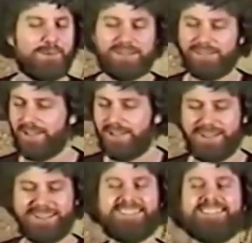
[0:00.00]
we
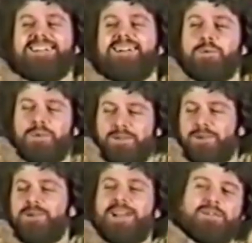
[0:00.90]
uh, we
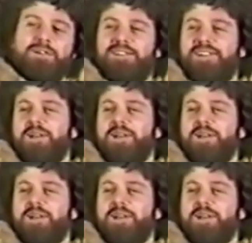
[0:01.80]
her and I we